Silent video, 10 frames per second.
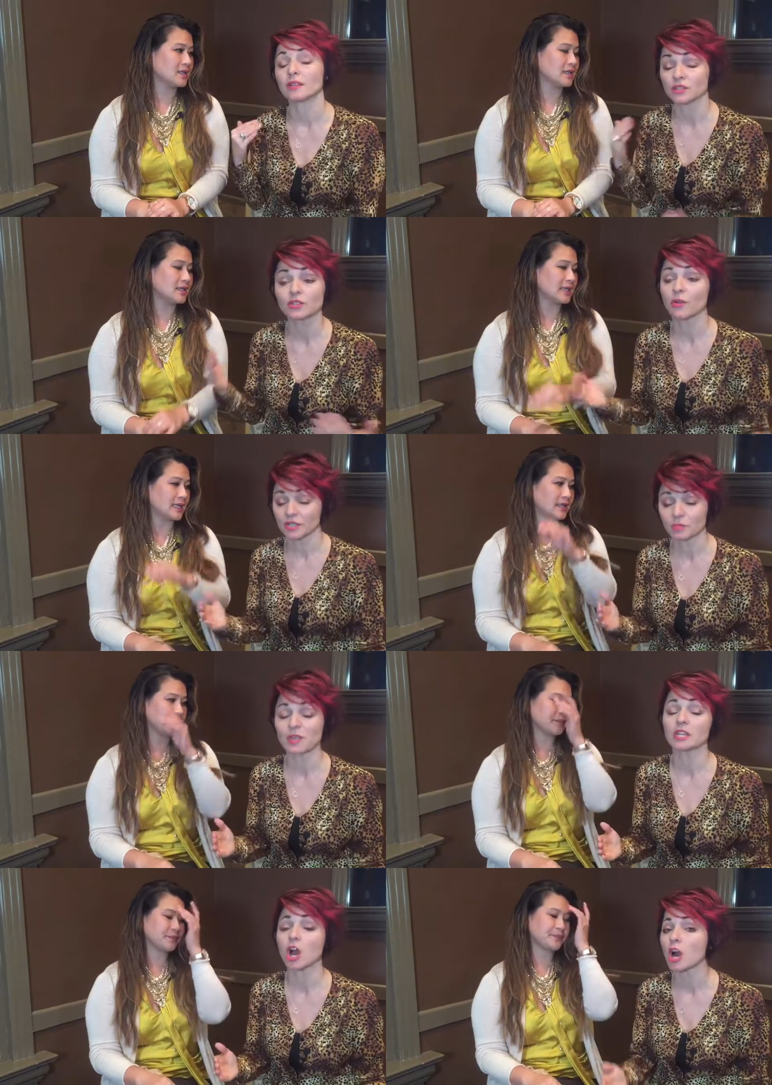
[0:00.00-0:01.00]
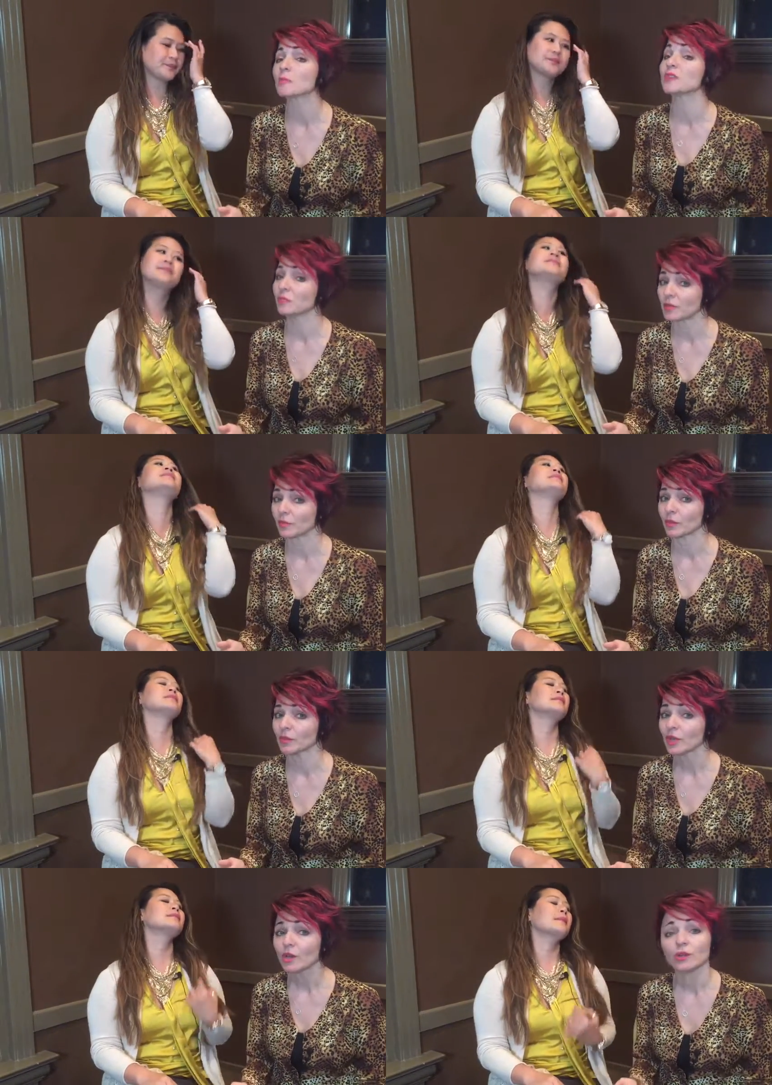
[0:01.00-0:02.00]
Speaker 1: there's going yeah. to be an army of people
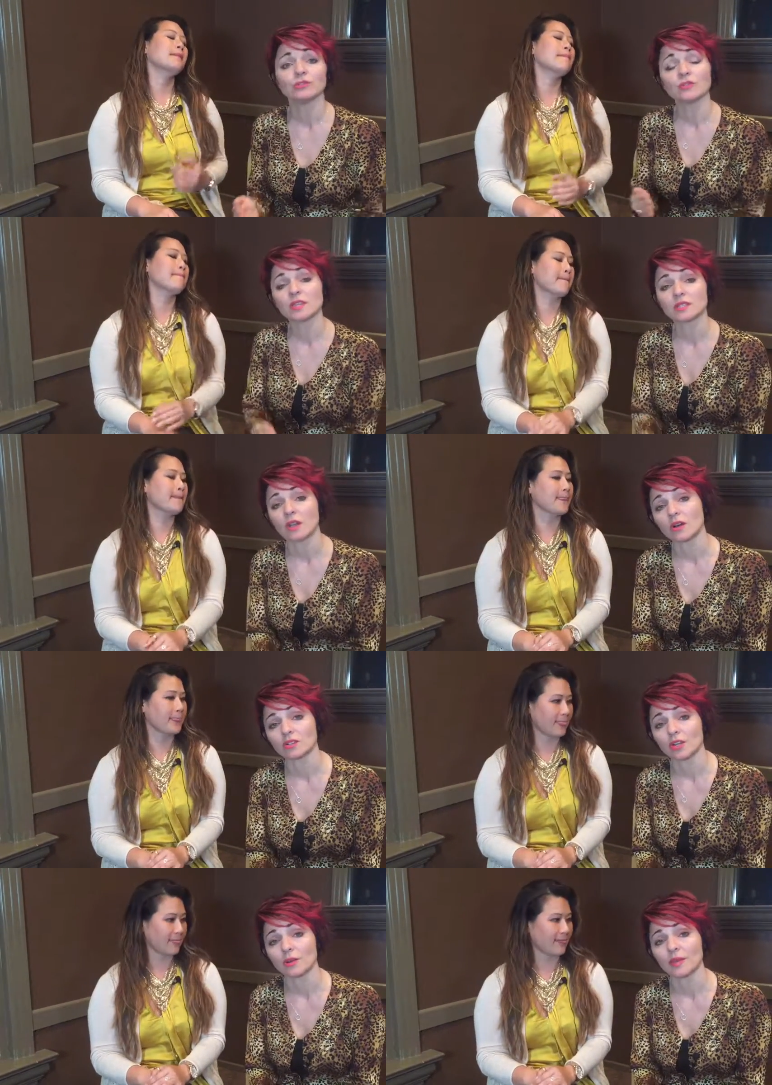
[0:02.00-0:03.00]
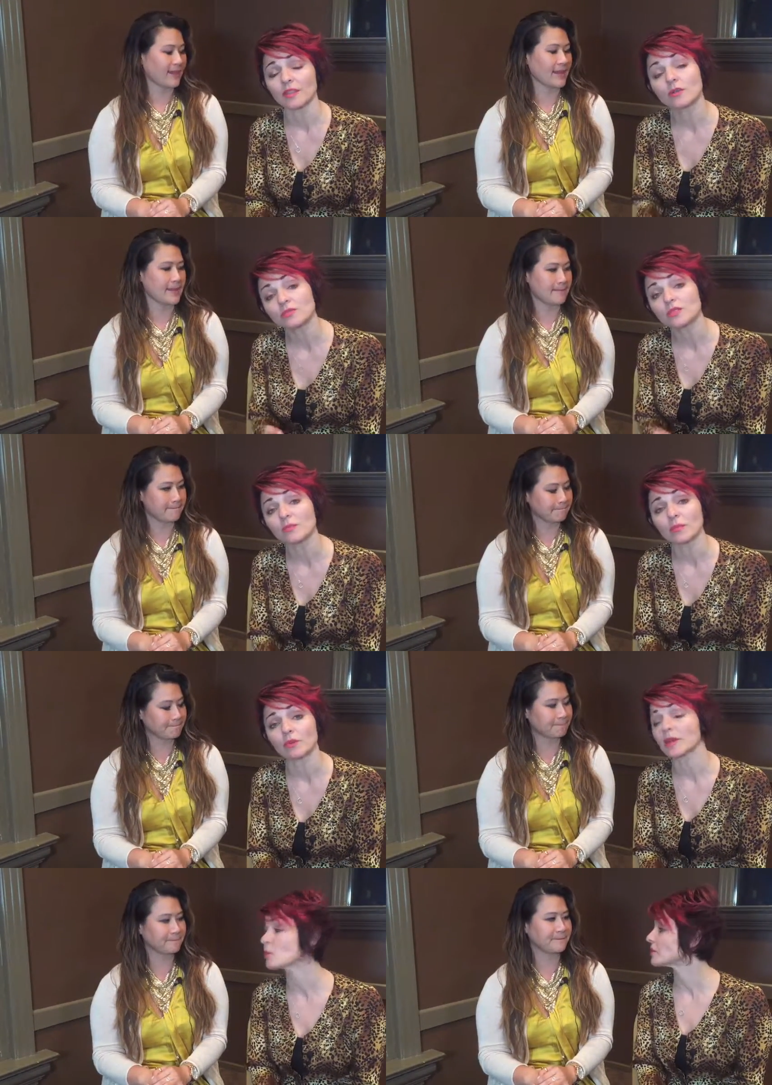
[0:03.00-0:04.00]
who do this long term, and those are the
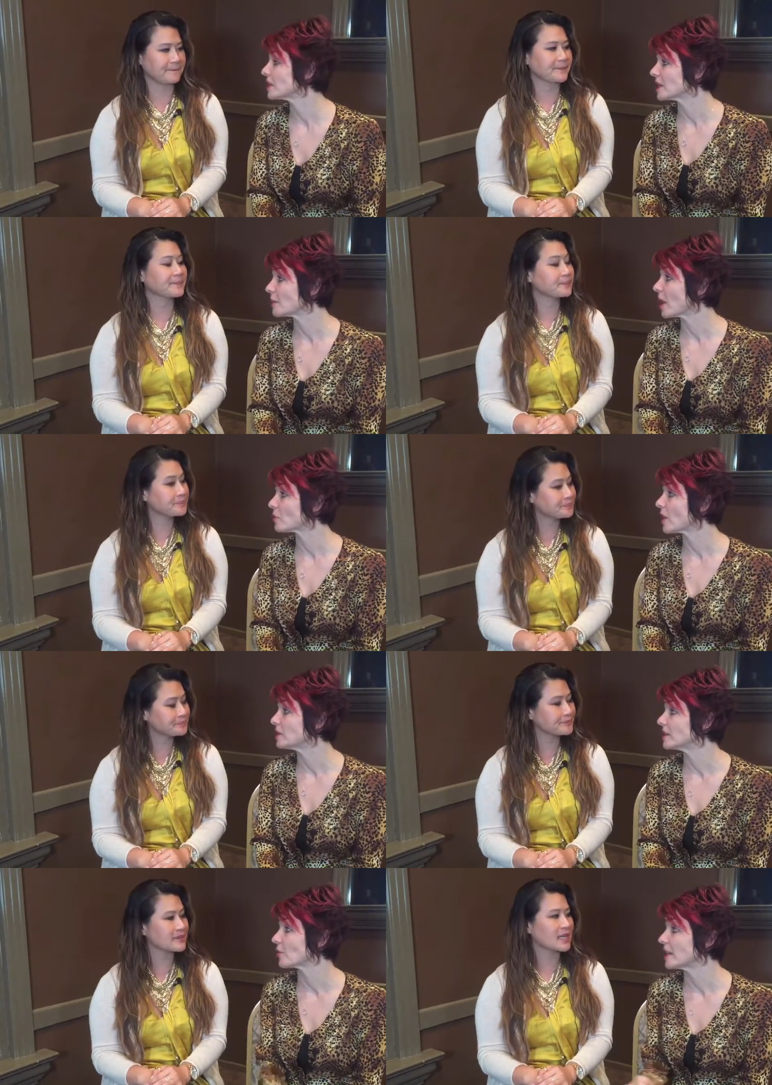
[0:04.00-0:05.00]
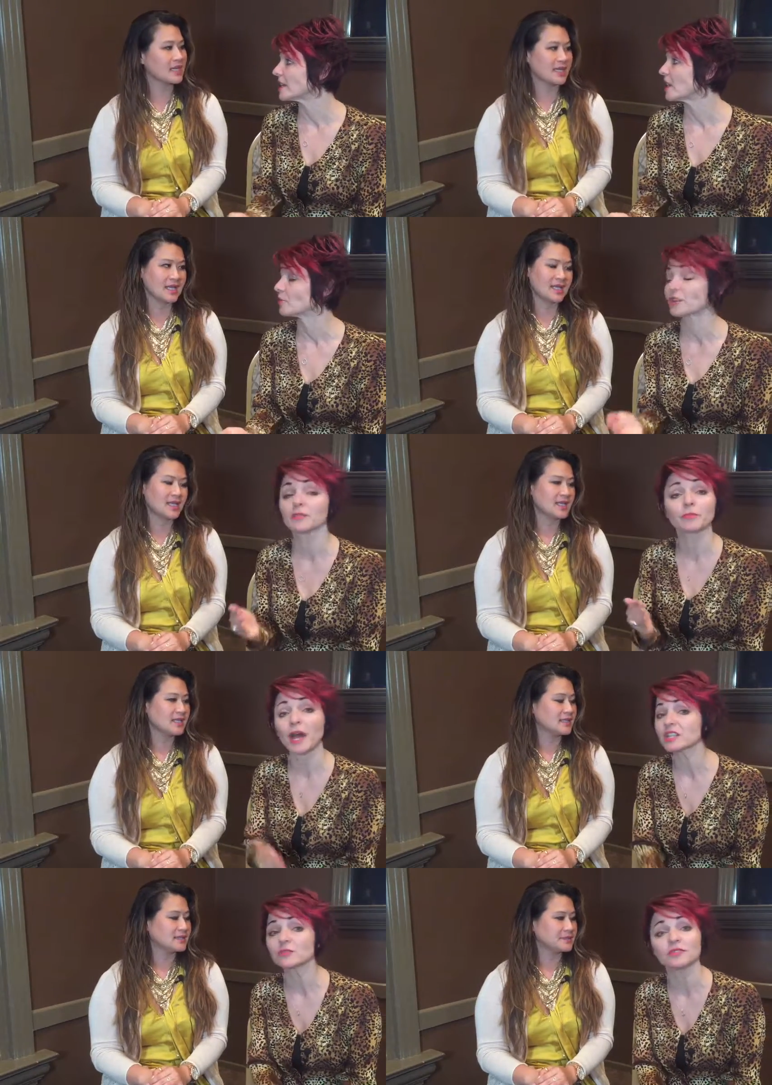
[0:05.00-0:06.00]
people that we're thinking about mm -hmm. right, right now.
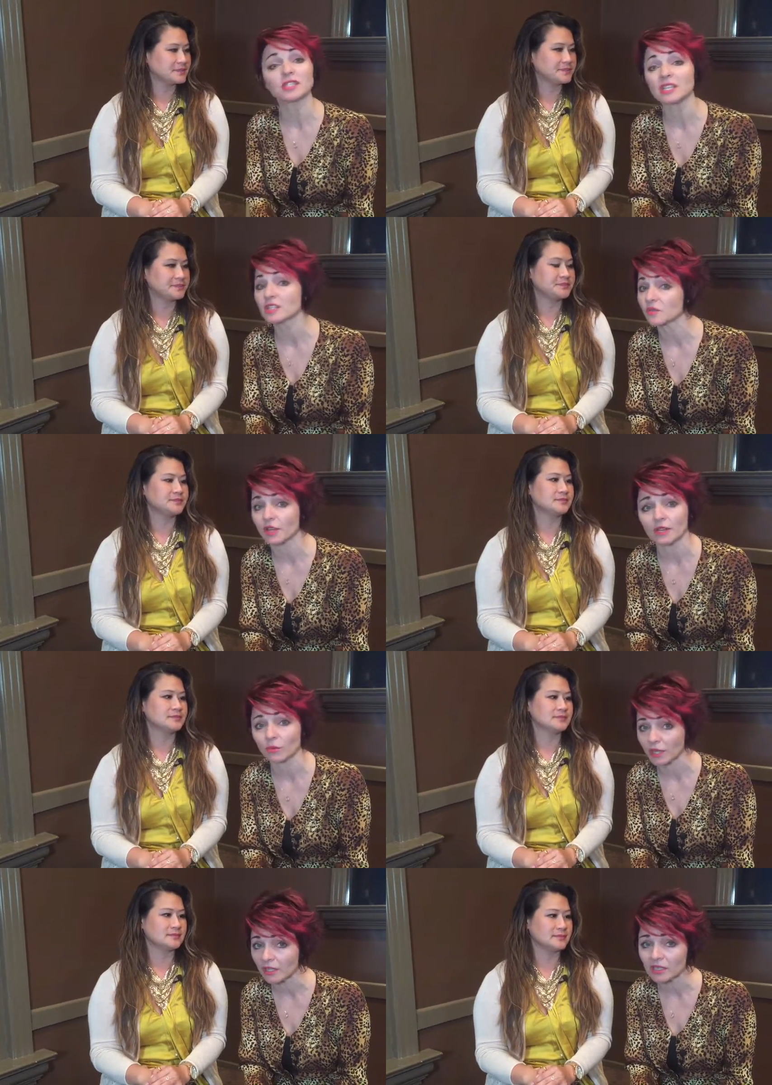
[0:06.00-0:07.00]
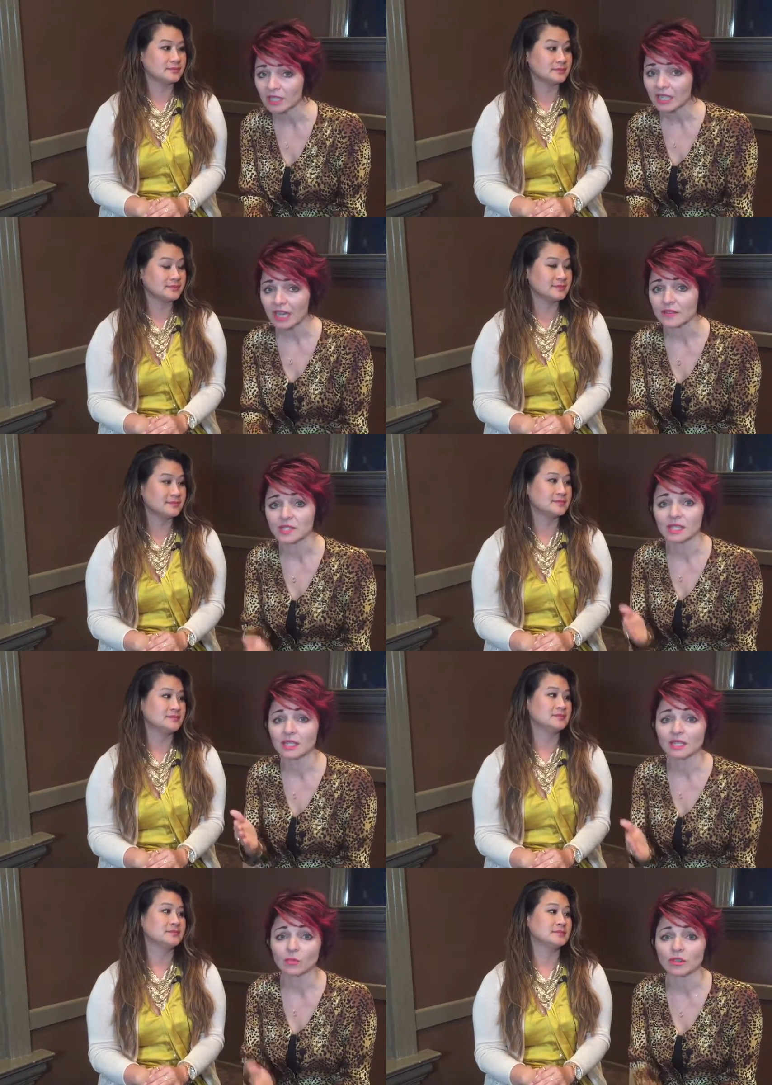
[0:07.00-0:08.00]
Compassion fatigue is very real. Mm -hmm. I've seen
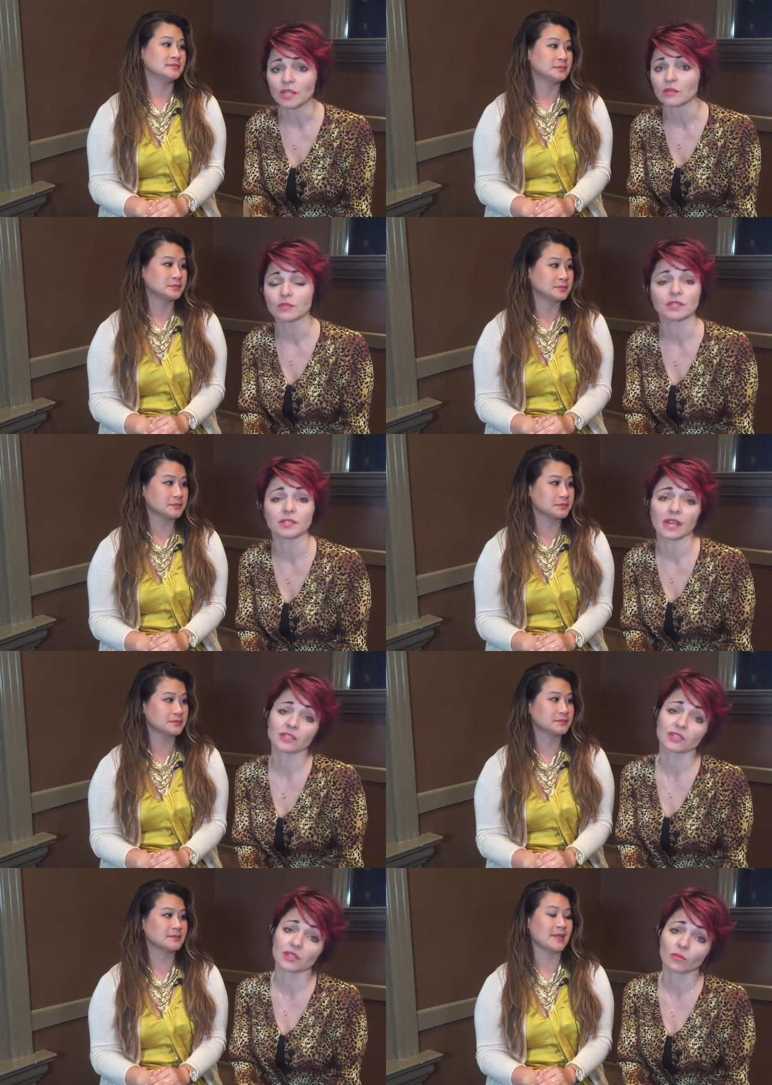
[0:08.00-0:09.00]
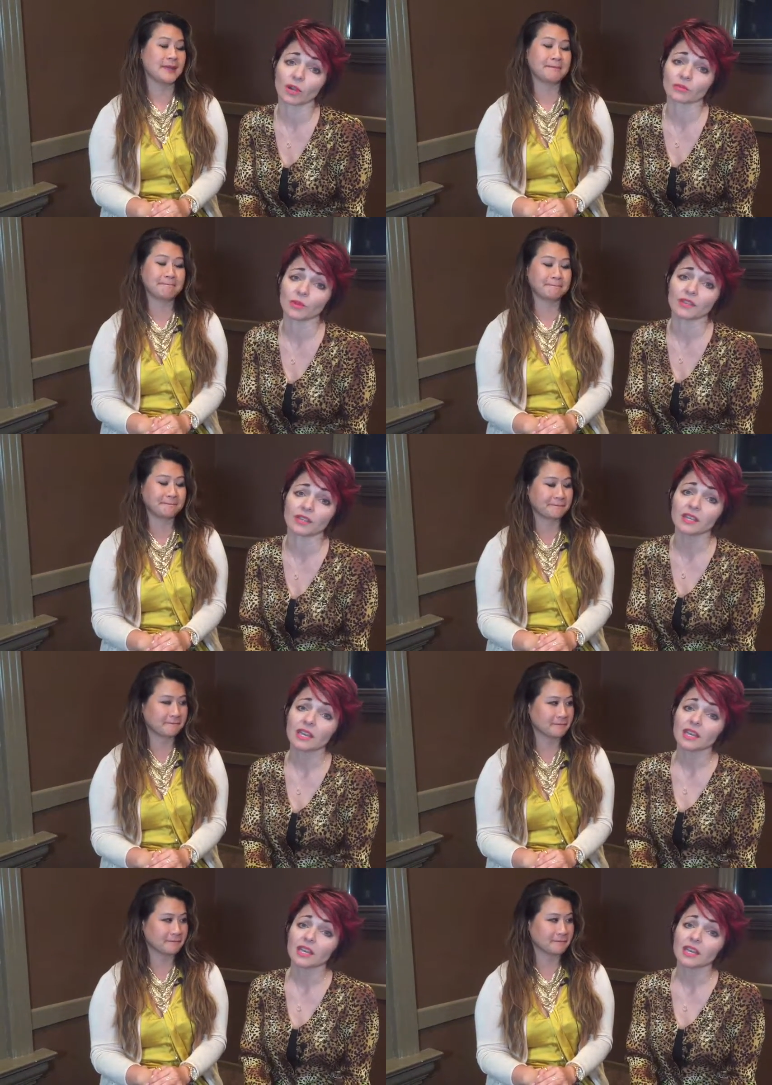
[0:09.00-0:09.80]
it with the other disasters I've worked with, and